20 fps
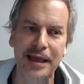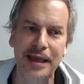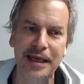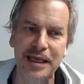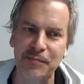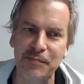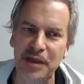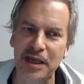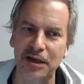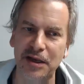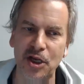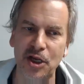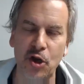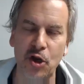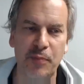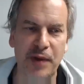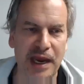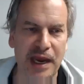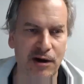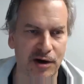could be a little
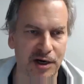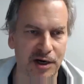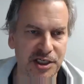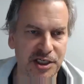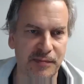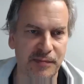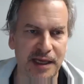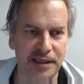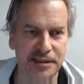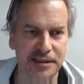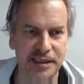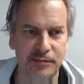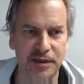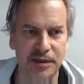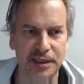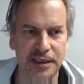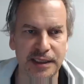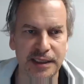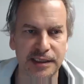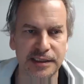bearish about some
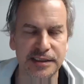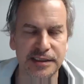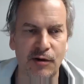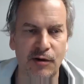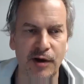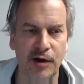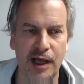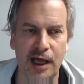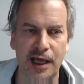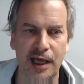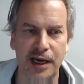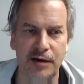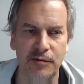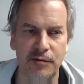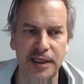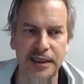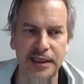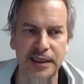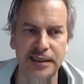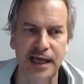of the things going on. I
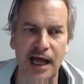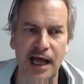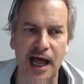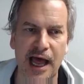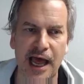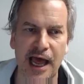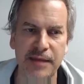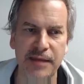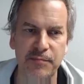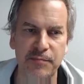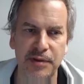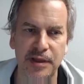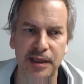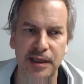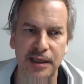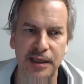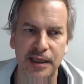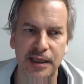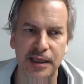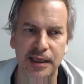really think the hype
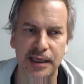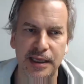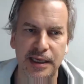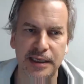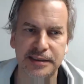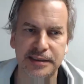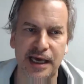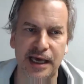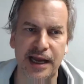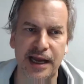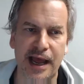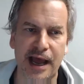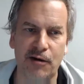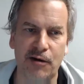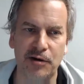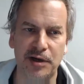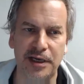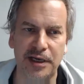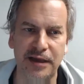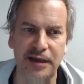has kind of
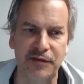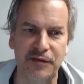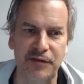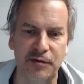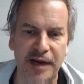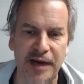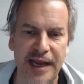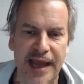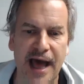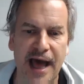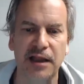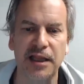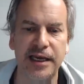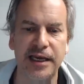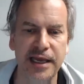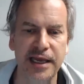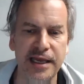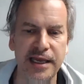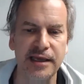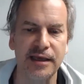outlived the
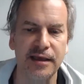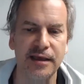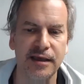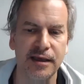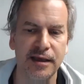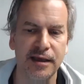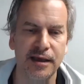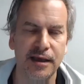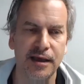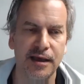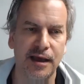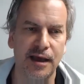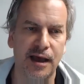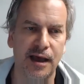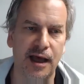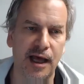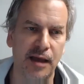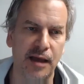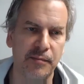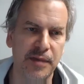reality.
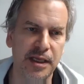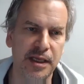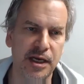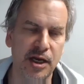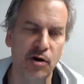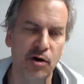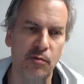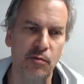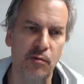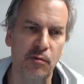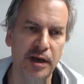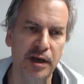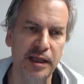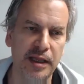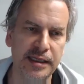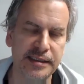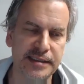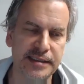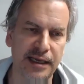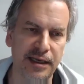You know, one of the
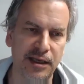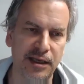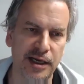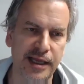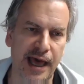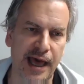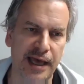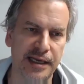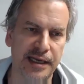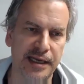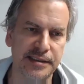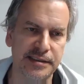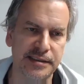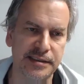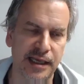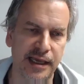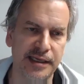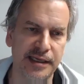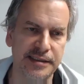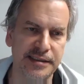things I look at is
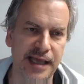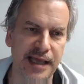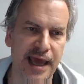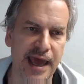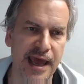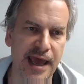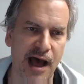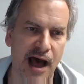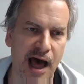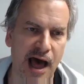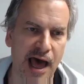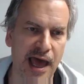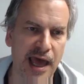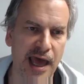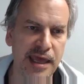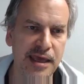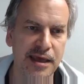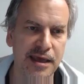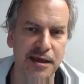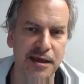AI.